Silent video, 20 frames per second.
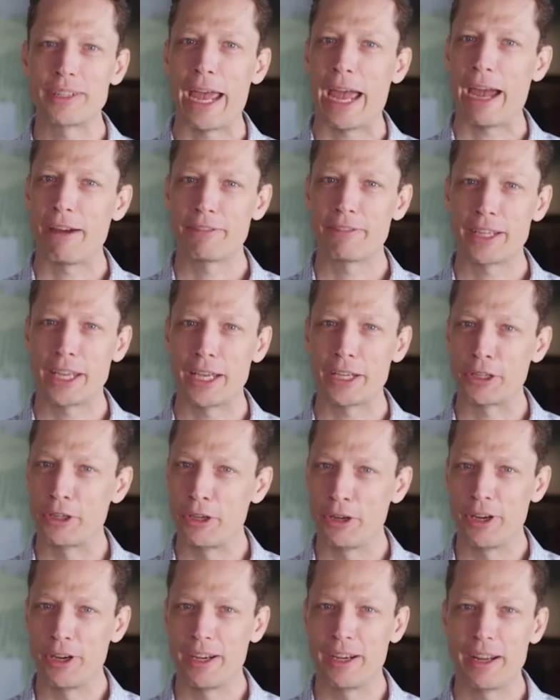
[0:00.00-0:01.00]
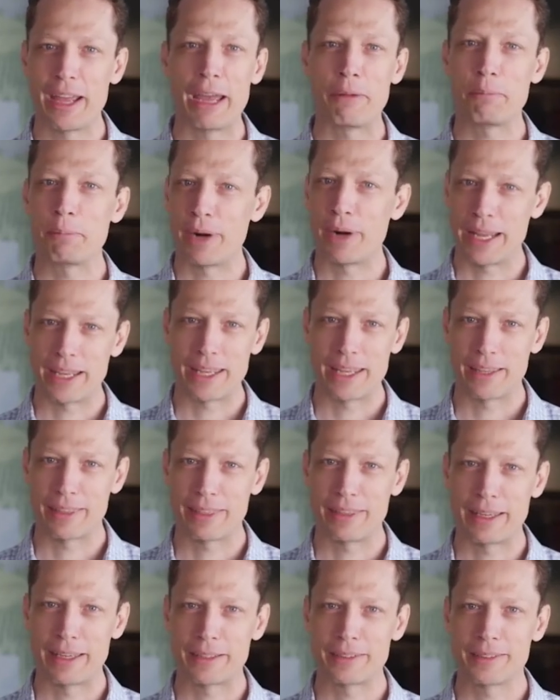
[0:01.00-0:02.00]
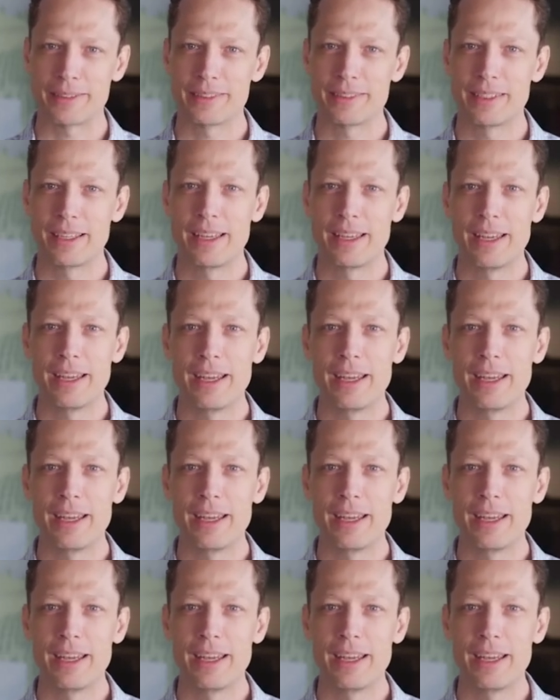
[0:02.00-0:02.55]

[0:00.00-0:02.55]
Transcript: going to have to get good at breaking things.